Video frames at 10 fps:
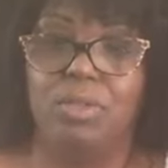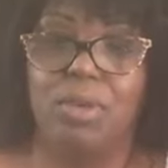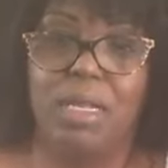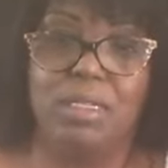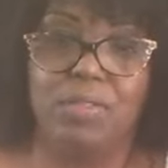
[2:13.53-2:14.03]

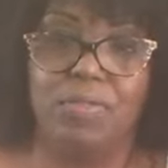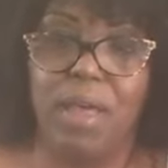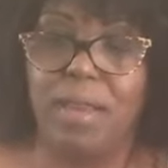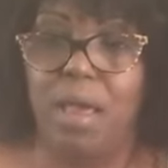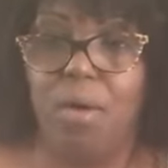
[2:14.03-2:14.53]
tried to
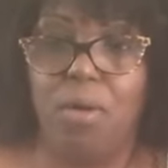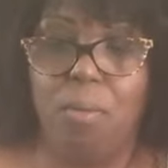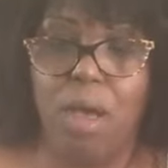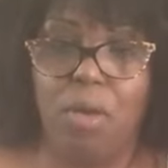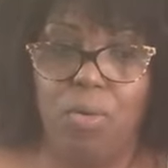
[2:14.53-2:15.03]
find out
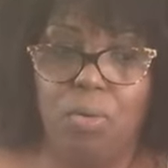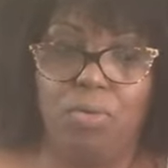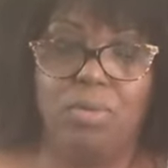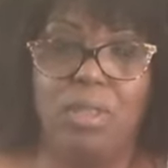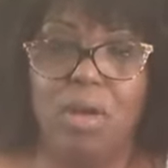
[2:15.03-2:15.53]
on my own,